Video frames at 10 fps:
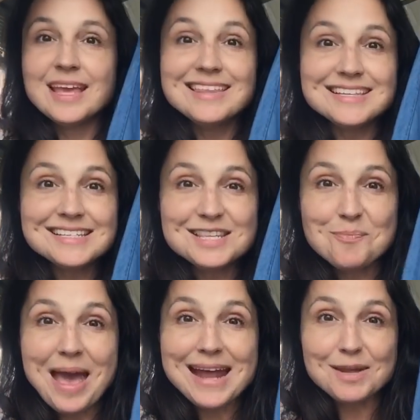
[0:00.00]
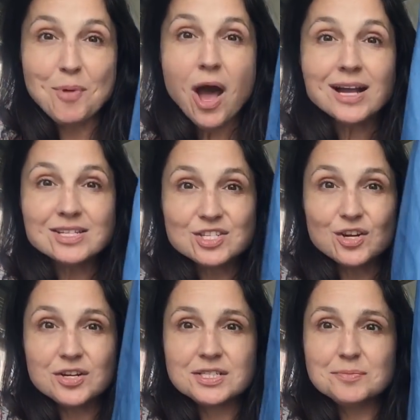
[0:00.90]
This is the Patty Pocket
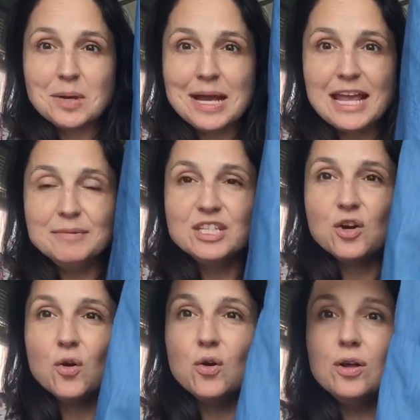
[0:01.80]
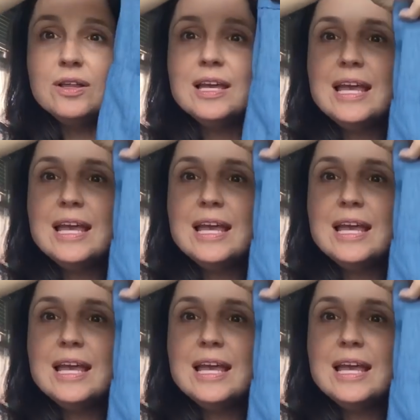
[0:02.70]
Skirt by Amy Nicole.